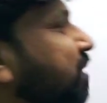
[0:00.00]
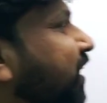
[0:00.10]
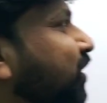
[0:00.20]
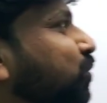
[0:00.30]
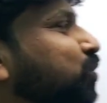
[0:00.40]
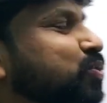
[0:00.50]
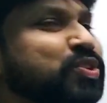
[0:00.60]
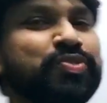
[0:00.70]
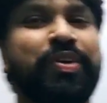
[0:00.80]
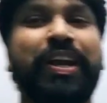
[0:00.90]
Main
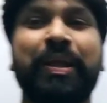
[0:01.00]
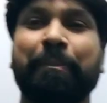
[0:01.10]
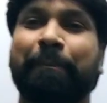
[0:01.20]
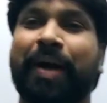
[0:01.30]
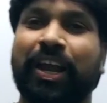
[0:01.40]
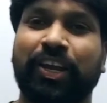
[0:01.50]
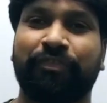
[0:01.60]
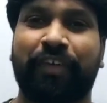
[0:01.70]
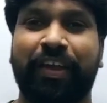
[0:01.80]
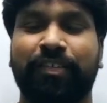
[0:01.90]
2020
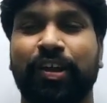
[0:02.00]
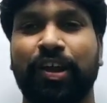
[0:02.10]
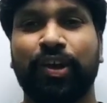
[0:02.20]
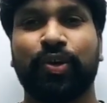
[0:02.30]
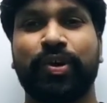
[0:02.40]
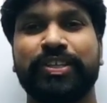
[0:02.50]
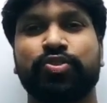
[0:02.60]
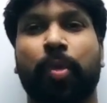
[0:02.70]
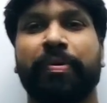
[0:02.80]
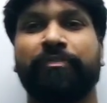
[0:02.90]
Part 5.
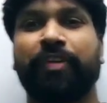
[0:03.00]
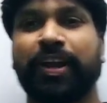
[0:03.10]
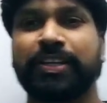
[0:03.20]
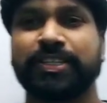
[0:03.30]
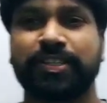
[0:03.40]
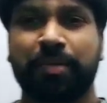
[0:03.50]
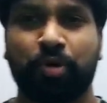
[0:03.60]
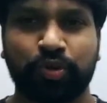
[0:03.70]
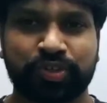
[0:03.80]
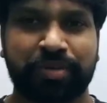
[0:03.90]
Today's topic friends, the
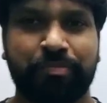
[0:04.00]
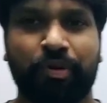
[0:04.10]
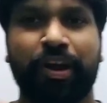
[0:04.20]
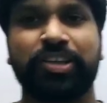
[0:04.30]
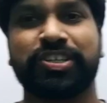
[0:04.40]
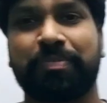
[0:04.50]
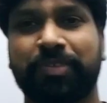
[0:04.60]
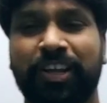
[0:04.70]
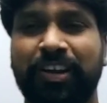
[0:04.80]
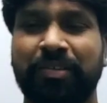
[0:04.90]
most important
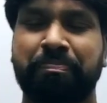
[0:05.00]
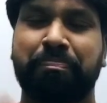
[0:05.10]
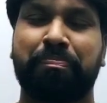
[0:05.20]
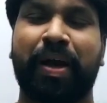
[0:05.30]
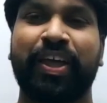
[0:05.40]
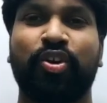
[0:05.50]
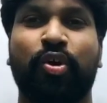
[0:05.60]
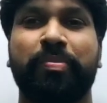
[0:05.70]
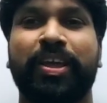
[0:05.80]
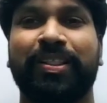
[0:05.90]
chapter,
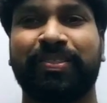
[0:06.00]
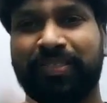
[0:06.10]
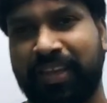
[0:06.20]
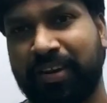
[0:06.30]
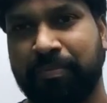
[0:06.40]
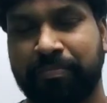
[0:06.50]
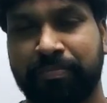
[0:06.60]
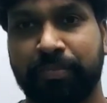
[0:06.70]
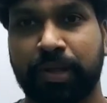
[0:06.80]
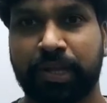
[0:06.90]
Binomial Theorem.
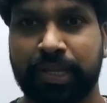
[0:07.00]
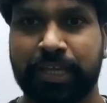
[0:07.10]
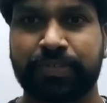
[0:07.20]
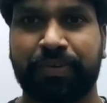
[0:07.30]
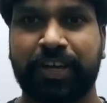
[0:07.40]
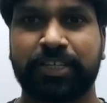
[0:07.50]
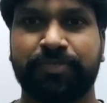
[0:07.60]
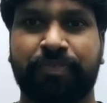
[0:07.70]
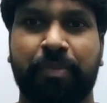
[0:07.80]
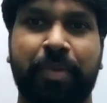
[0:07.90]
Yes
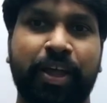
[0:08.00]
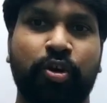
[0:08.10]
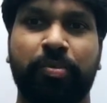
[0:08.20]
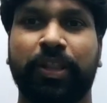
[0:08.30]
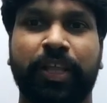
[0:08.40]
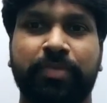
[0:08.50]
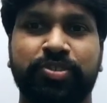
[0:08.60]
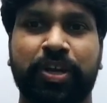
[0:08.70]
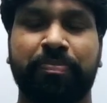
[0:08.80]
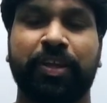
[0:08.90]
friends, from Binomial
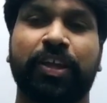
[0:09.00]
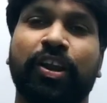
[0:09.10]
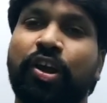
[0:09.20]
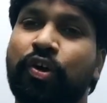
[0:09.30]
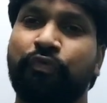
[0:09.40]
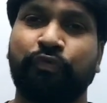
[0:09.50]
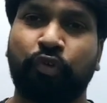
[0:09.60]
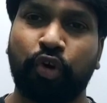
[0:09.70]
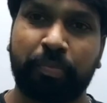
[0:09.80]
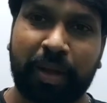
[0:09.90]
Theorem chapter,
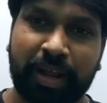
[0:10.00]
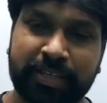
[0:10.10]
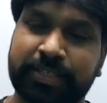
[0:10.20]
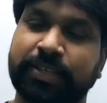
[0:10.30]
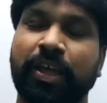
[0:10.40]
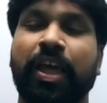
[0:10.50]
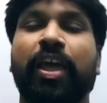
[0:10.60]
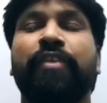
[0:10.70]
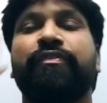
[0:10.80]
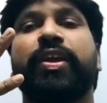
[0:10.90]
4 marks
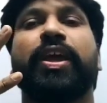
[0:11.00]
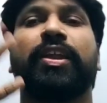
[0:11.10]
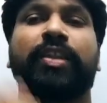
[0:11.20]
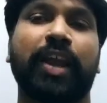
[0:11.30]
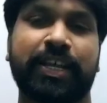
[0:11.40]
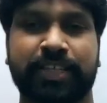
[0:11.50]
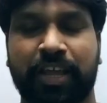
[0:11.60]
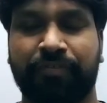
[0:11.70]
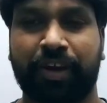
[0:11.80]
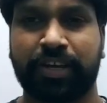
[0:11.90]
every year they are
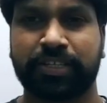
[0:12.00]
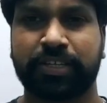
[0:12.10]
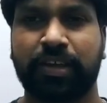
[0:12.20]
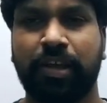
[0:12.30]
asking friends.